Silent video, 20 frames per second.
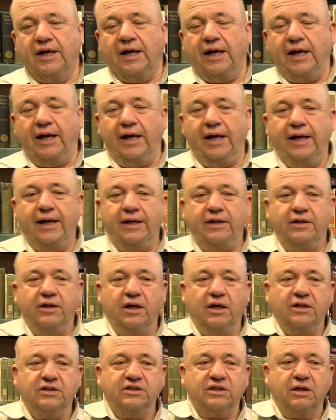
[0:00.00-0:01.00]
And
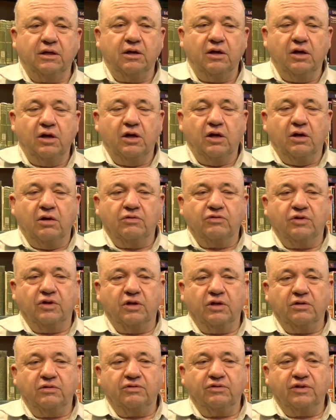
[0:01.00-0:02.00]

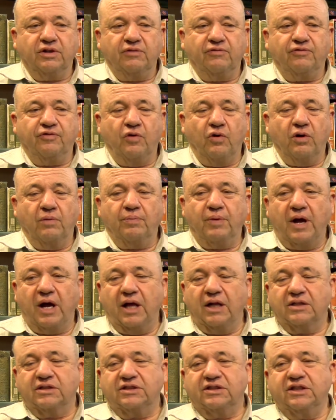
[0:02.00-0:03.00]
the foreign
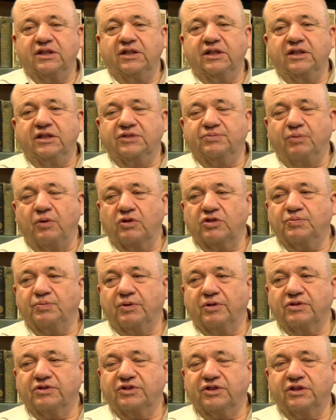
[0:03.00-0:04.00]
policy
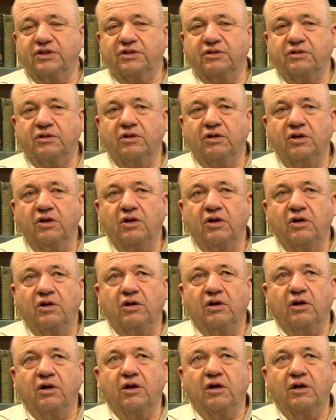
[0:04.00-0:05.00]
spokesperson,
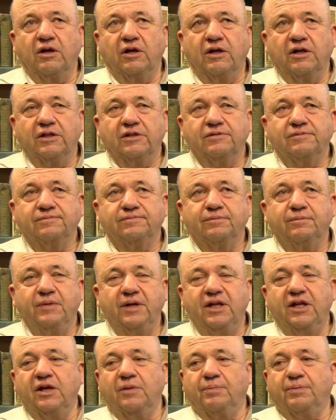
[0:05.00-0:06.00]

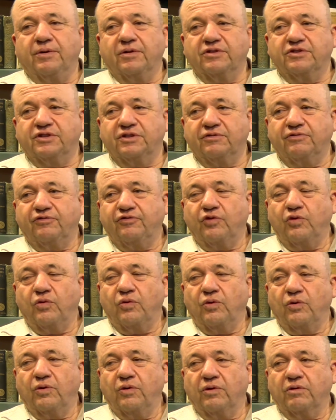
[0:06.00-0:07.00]
media person
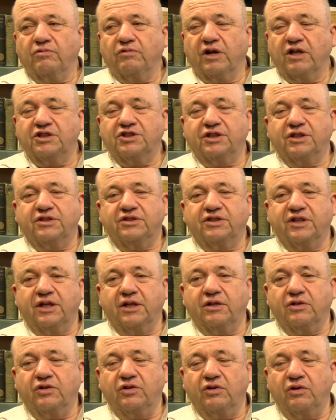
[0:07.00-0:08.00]
for Russia
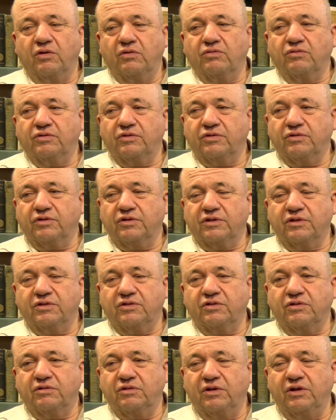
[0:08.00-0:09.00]
said, you
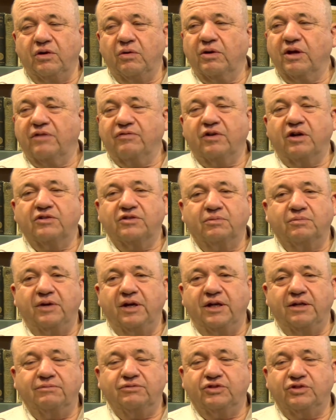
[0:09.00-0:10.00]
don't give
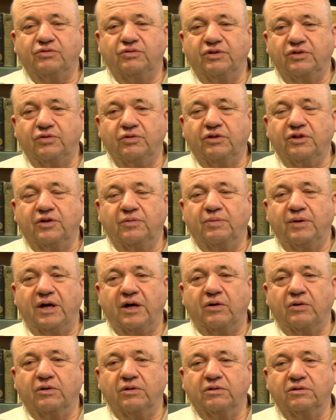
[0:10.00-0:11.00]
ultimatums to a nuclear
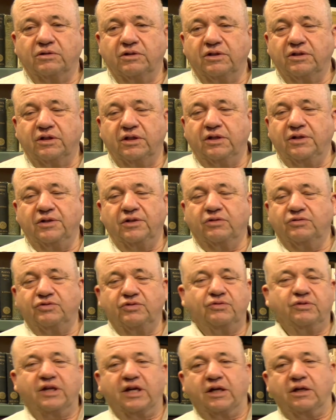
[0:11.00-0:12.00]
power. You don't
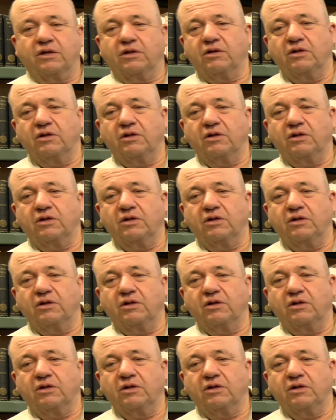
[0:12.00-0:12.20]
do that.